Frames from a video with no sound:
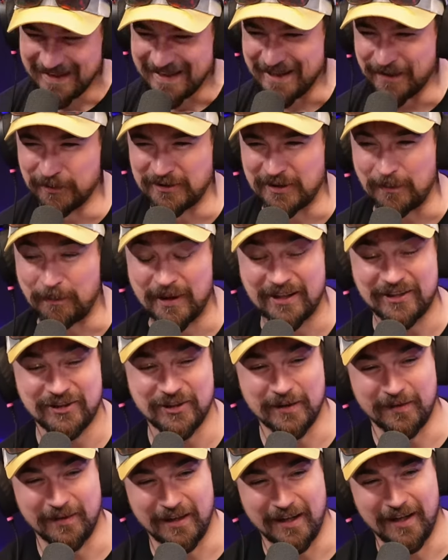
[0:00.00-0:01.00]
it was a
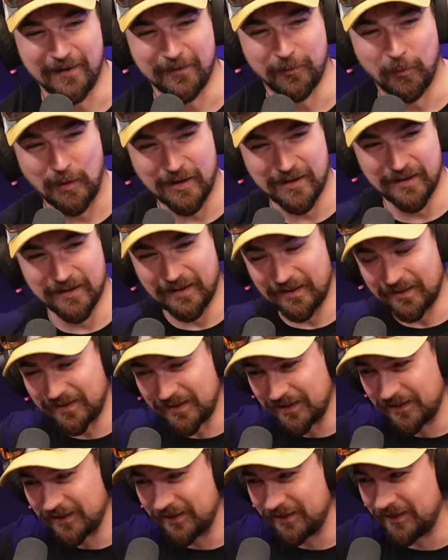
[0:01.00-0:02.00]
picture of a, of one of the
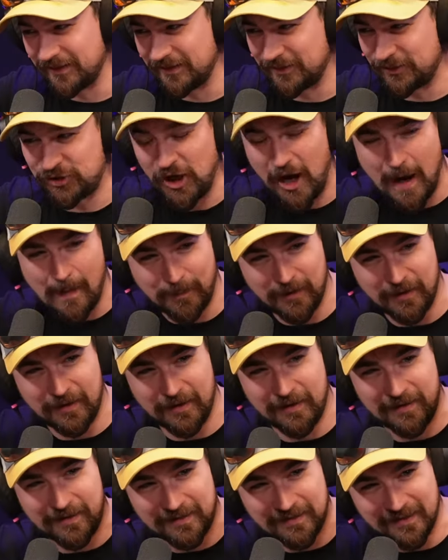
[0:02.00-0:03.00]
the the
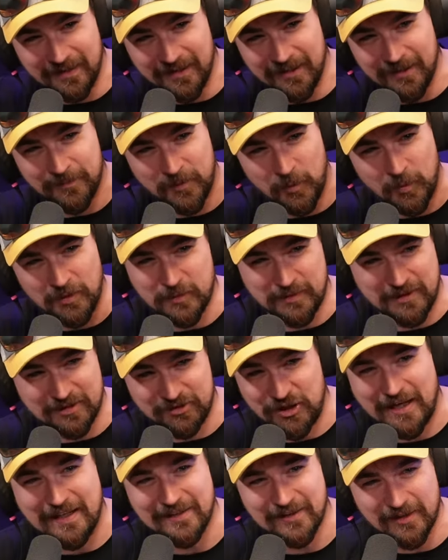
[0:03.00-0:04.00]
chopper, um, the ones with the
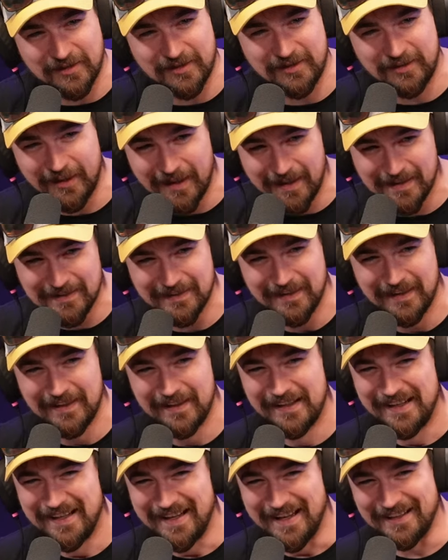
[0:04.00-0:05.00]
chainsaws on their hands, uh-huh
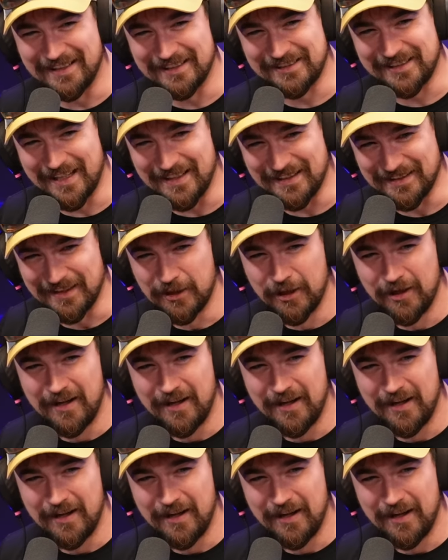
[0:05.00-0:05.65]
and it says